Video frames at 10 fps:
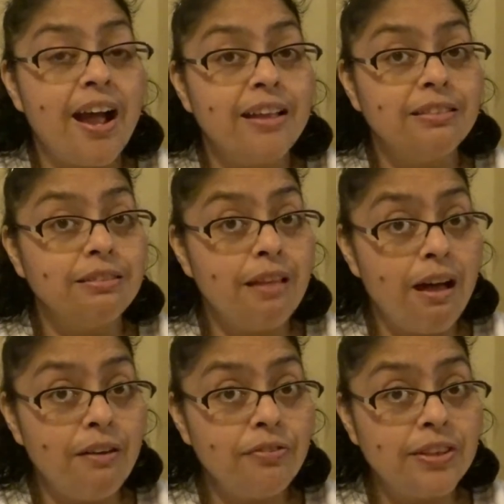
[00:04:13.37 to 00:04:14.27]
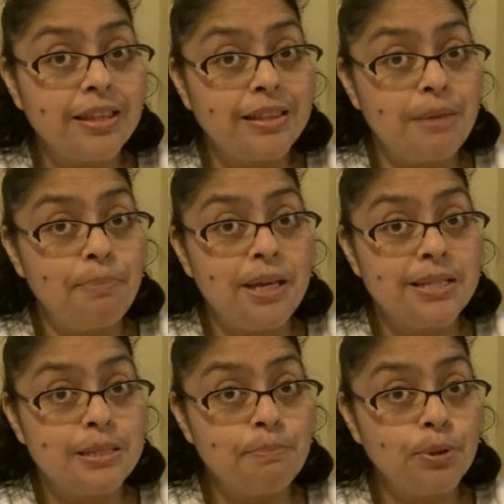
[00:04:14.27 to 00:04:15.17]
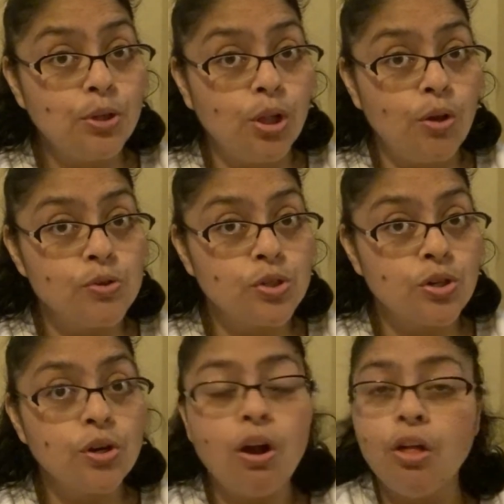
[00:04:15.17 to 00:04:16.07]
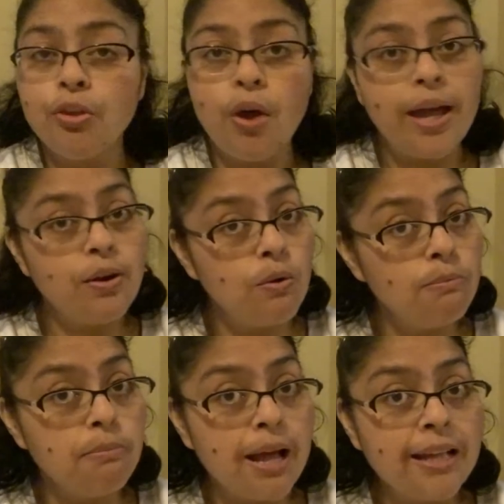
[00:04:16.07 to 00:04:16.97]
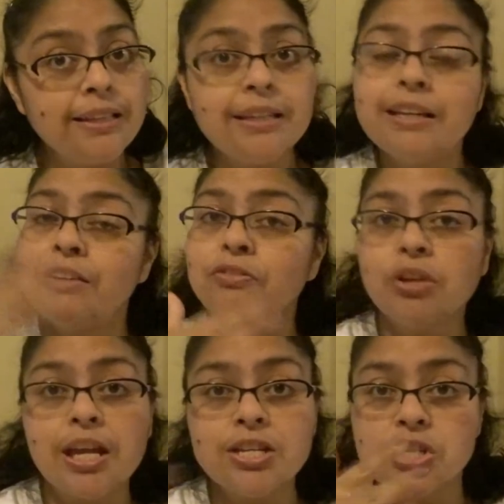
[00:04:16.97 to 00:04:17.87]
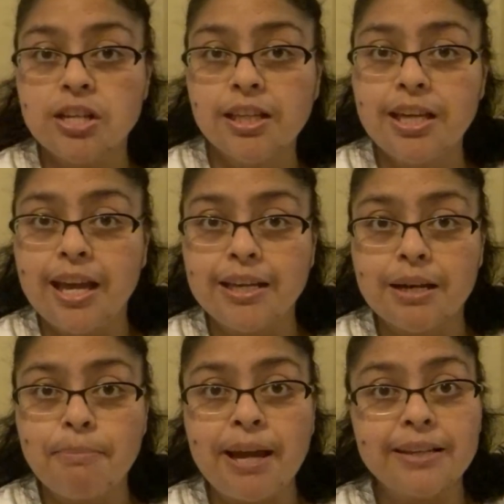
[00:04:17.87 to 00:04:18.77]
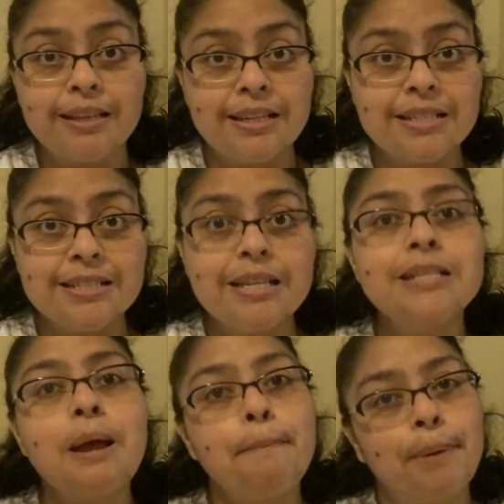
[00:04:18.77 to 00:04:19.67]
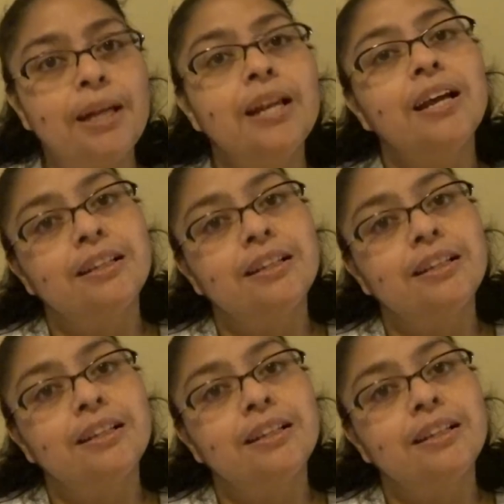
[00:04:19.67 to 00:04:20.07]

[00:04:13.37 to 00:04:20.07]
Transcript: I love that they be a zippered closure, although I don't mind it if occasionally I get a bag that isn't, but